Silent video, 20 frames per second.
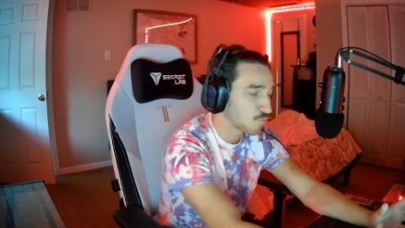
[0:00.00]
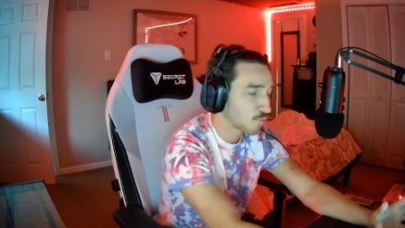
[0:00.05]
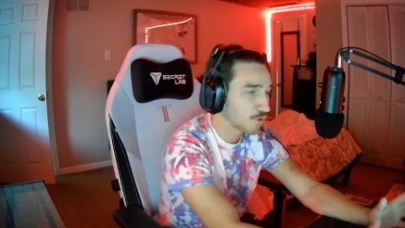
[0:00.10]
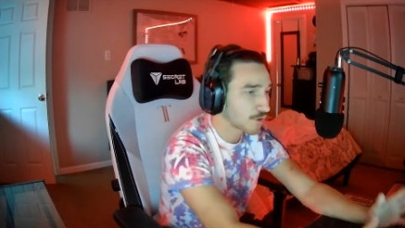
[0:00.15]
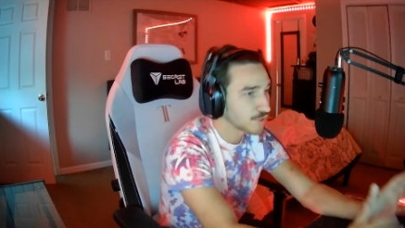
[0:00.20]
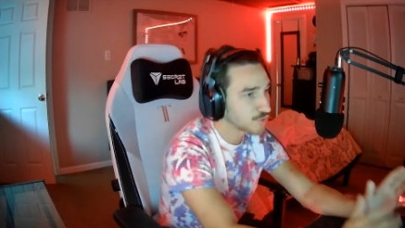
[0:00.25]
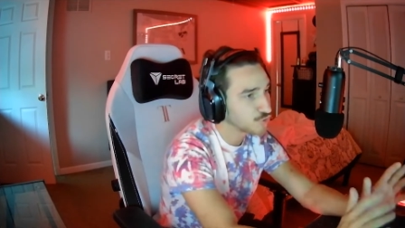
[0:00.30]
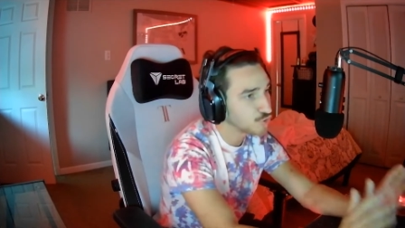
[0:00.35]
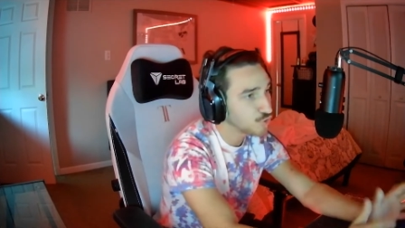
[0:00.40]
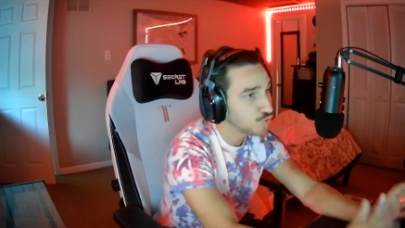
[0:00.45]
We're
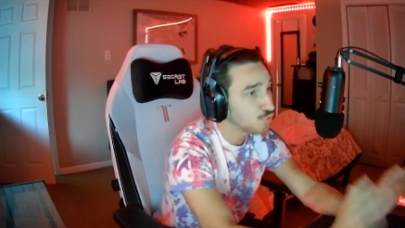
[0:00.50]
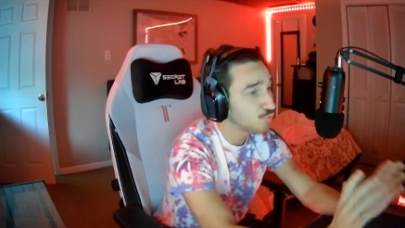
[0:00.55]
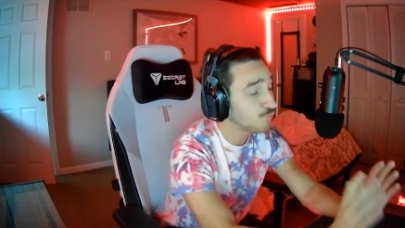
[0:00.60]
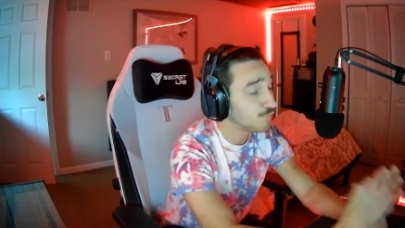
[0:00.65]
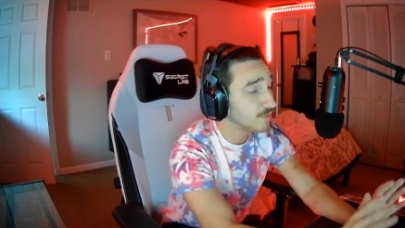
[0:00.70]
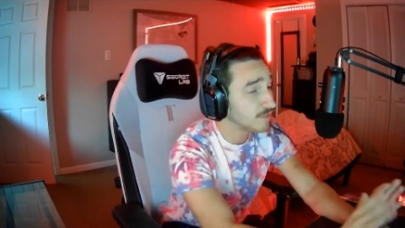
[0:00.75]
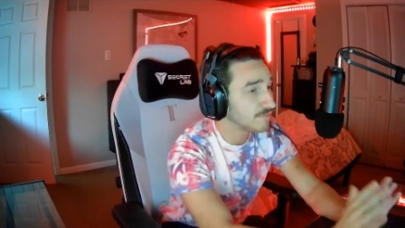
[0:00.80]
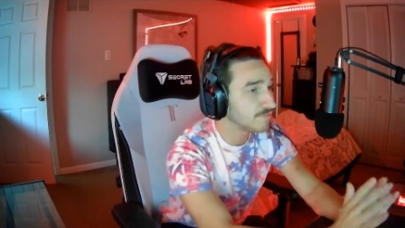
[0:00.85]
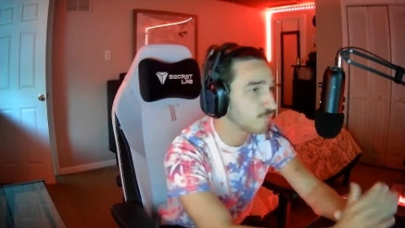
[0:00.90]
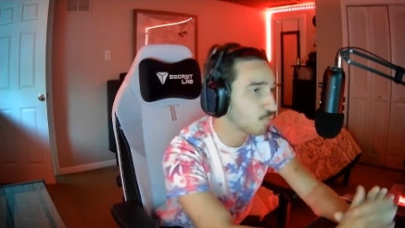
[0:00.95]
in a
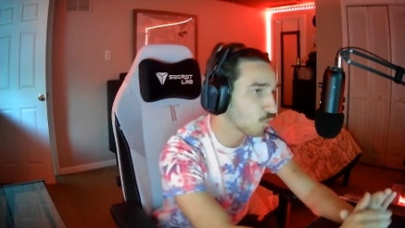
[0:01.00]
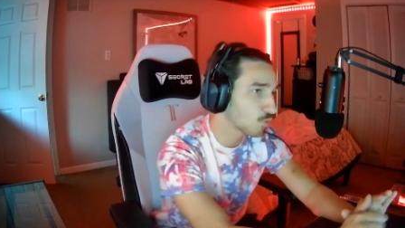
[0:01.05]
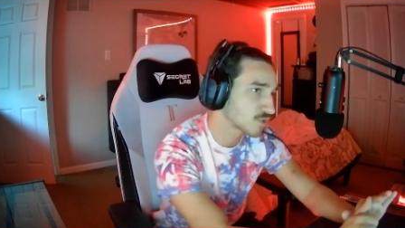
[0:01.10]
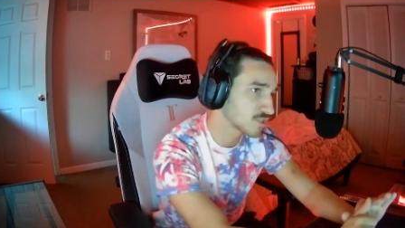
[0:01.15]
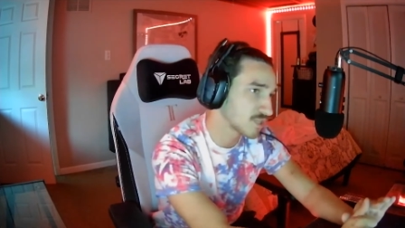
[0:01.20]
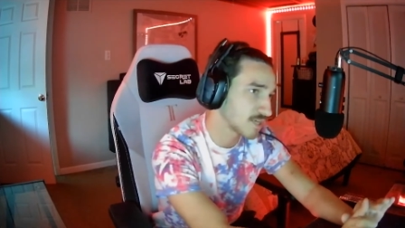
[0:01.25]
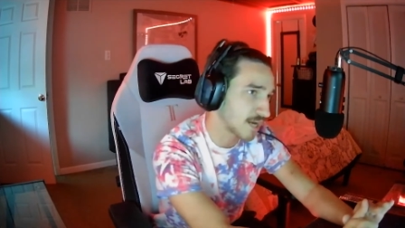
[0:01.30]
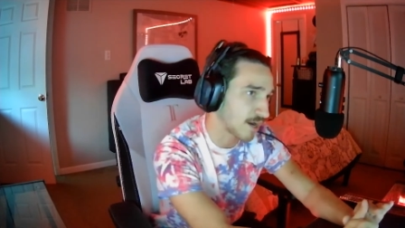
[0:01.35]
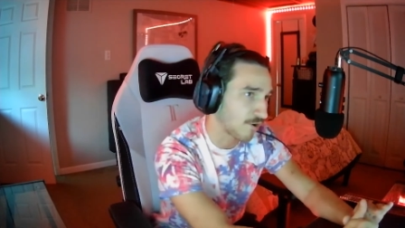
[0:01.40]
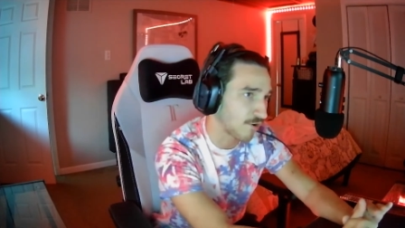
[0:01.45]
2v4
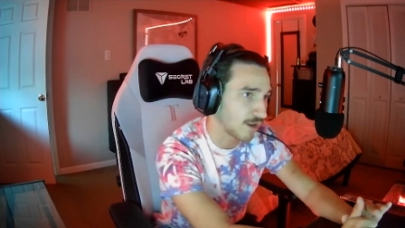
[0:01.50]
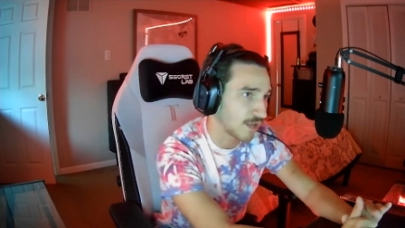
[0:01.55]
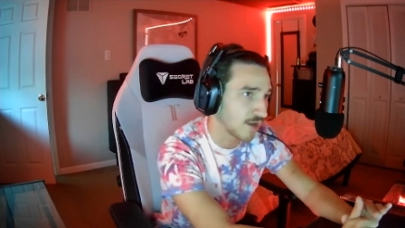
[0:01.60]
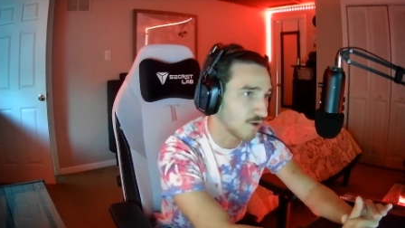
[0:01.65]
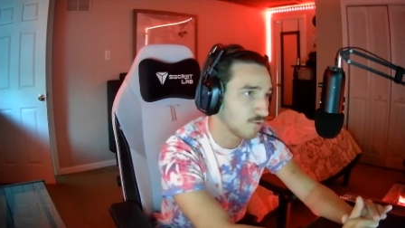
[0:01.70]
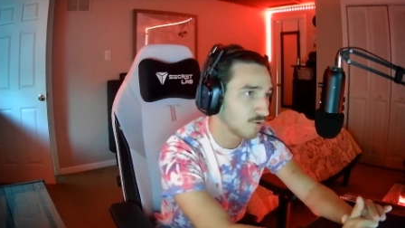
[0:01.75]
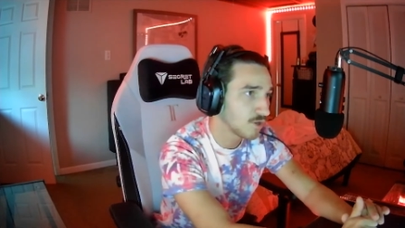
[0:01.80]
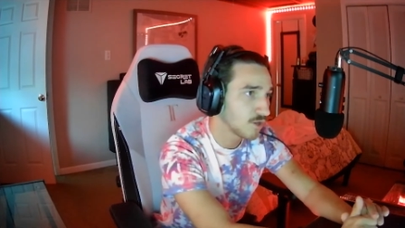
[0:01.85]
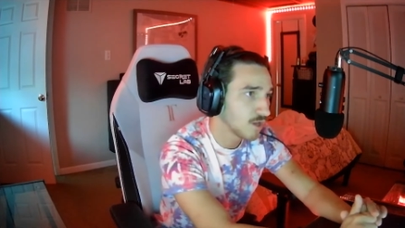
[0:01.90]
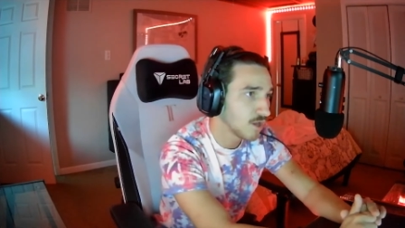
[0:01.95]

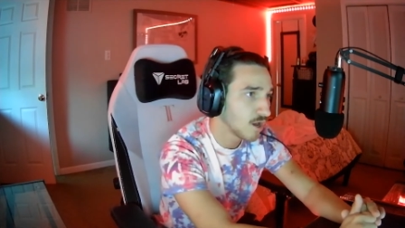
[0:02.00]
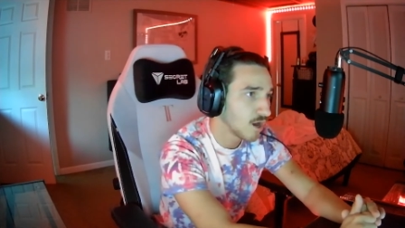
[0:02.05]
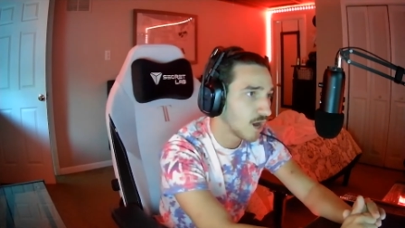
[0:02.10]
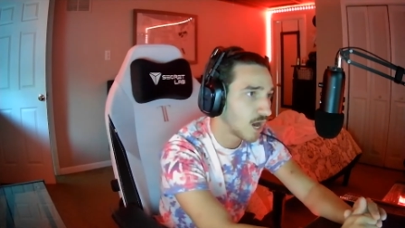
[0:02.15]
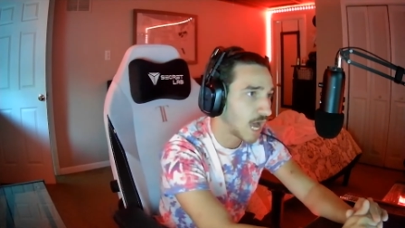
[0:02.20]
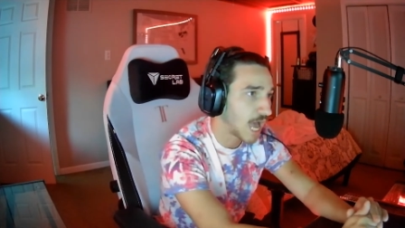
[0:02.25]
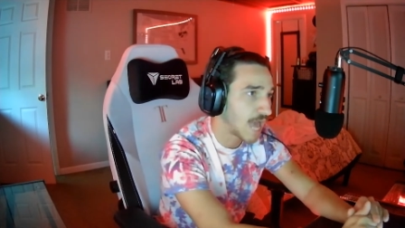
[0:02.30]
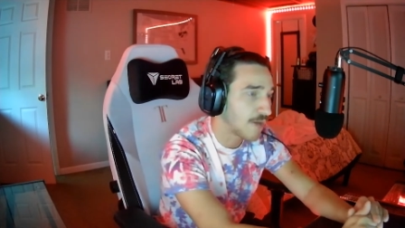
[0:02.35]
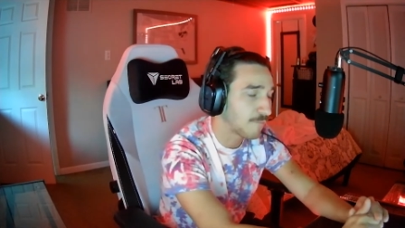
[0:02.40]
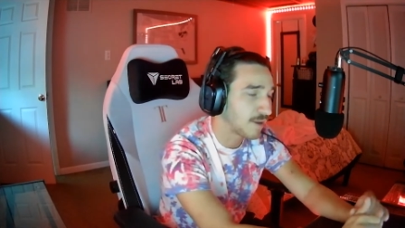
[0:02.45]
scenario,
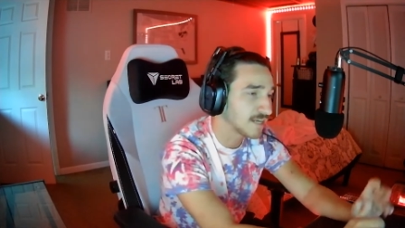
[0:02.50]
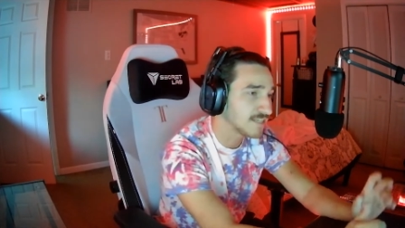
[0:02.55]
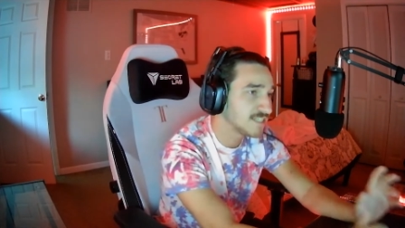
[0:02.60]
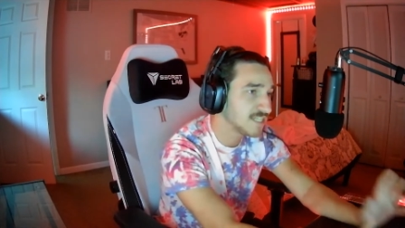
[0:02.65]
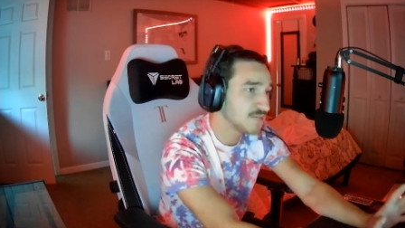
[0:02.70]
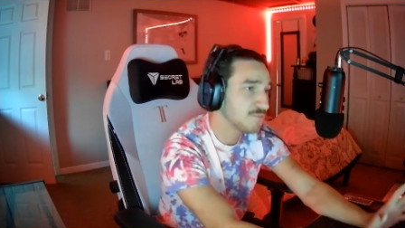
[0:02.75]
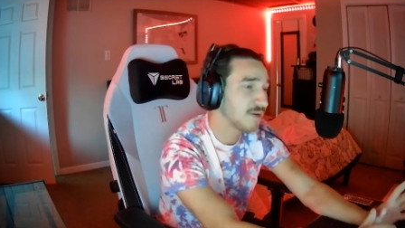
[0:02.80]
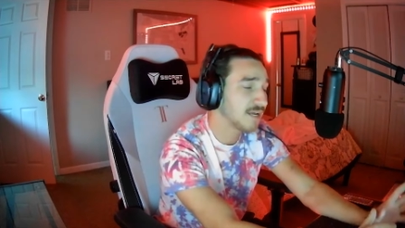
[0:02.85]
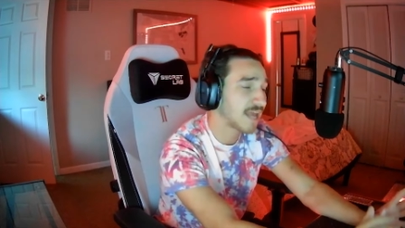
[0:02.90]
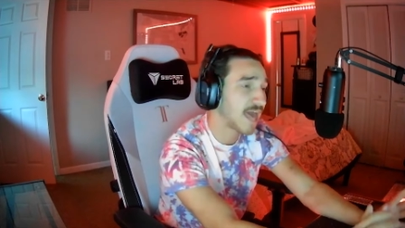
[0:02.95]
and my
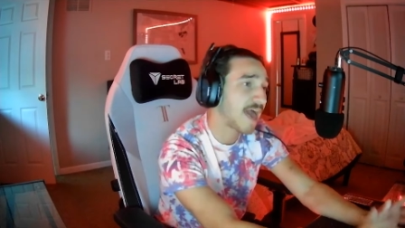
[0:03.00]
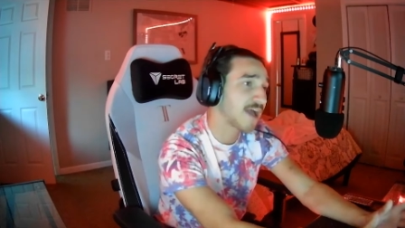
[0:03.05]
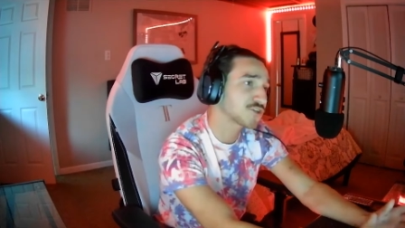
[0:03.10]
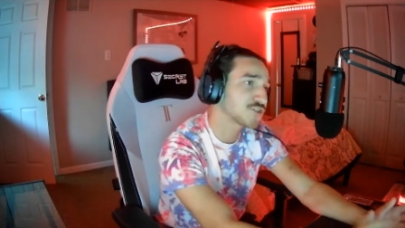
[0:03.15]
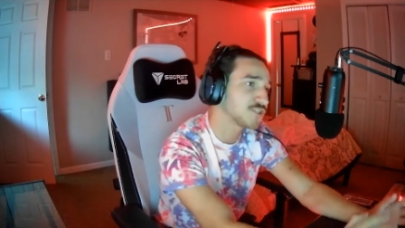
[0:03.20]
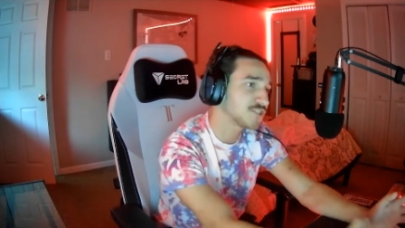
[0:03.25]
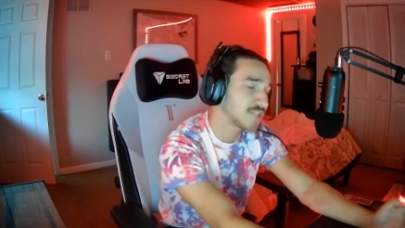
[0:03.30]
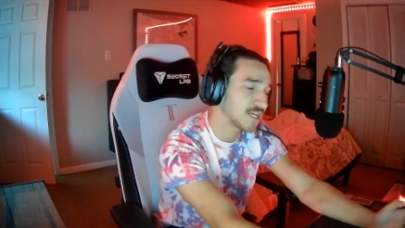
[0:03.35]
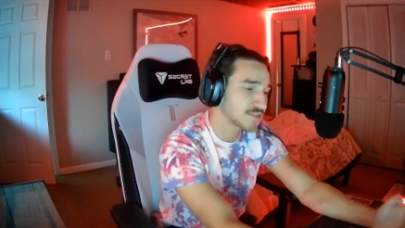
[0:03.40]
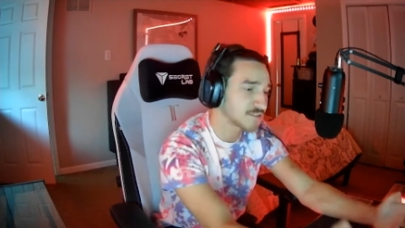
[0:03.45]
teammate
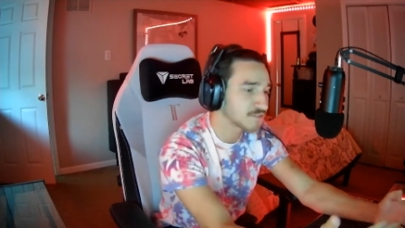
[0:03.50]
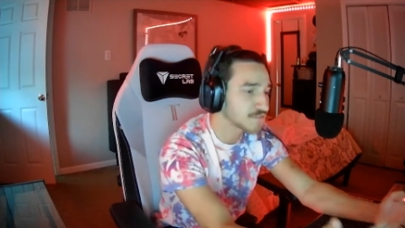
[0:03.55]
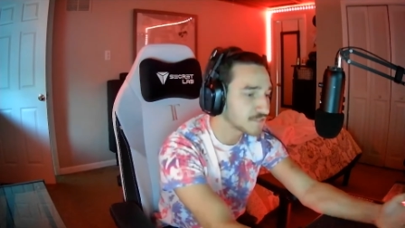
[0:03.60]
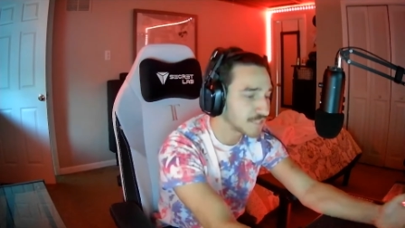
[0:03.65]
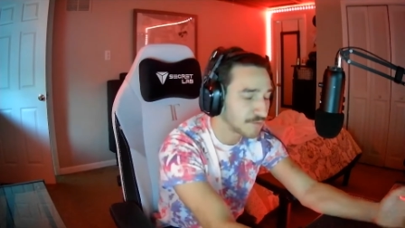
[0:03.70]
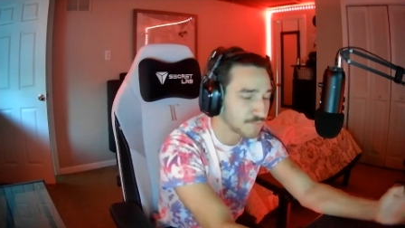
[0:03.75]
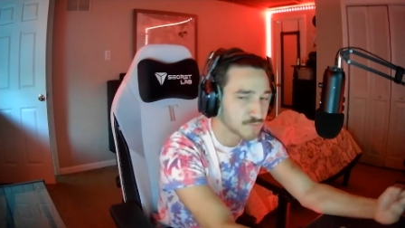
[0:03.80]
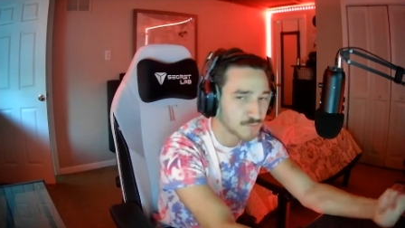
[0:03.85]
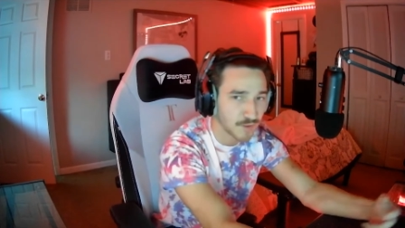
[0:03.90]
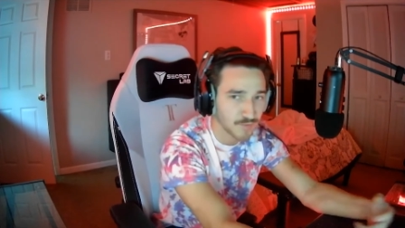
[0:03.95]
actually stays in the
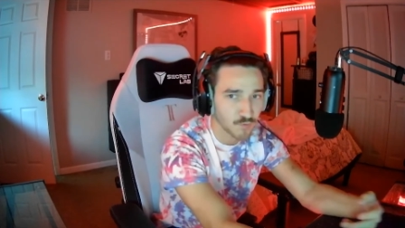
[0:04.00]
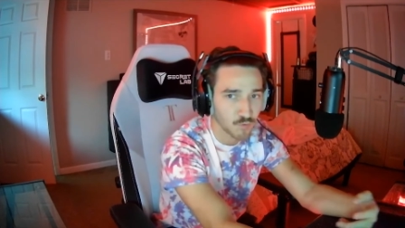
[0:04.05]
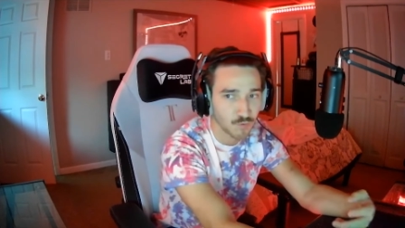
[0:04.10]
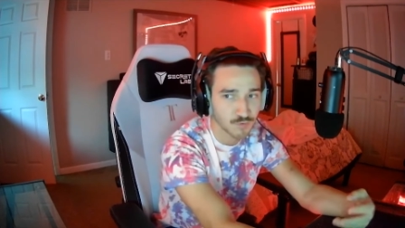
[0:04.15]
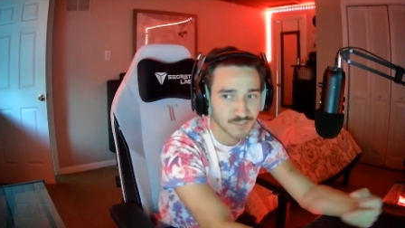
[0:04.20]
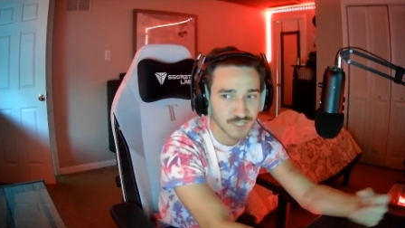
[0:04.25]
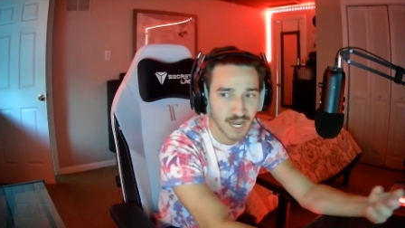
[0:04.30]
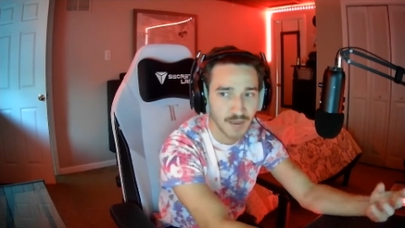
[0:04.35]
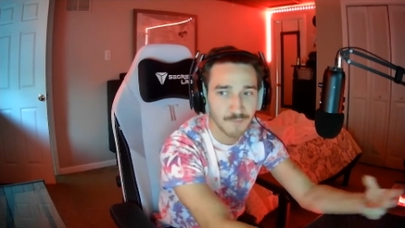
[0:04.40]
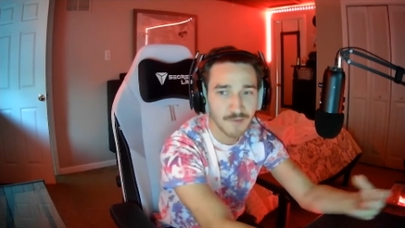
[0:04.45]
same spot the whole
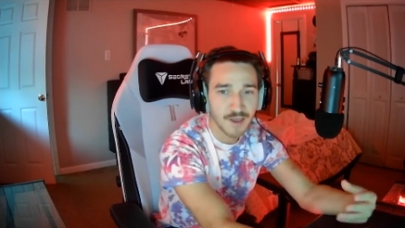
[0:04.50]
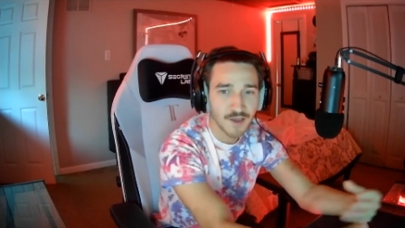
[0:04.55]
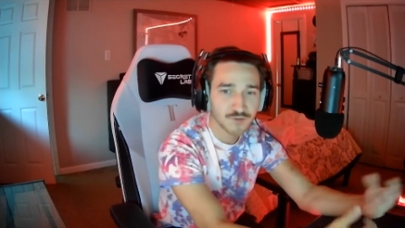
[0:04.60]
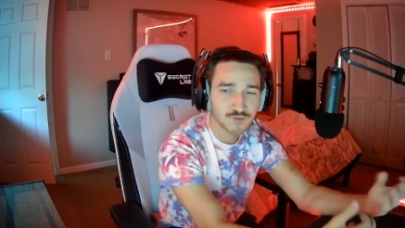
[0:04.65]
time.